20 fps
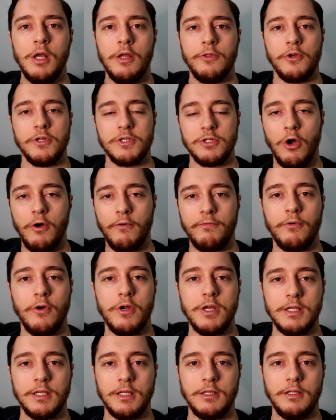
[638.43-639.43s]
those
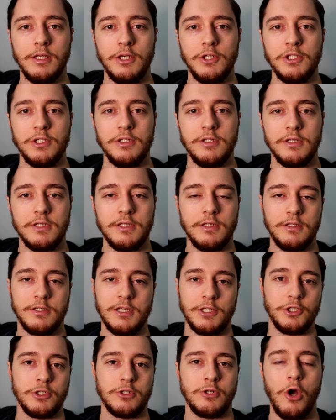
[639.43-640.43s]
off-roading conditions
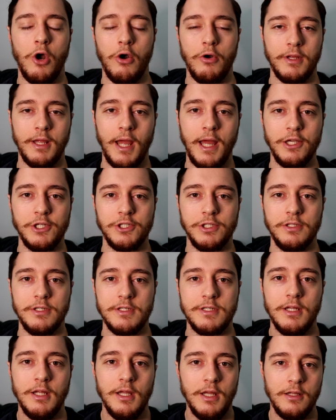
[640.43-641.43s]
such as
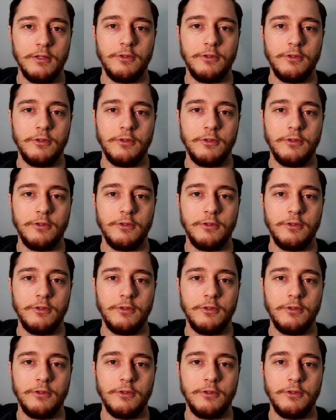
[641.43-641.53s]
corrugations,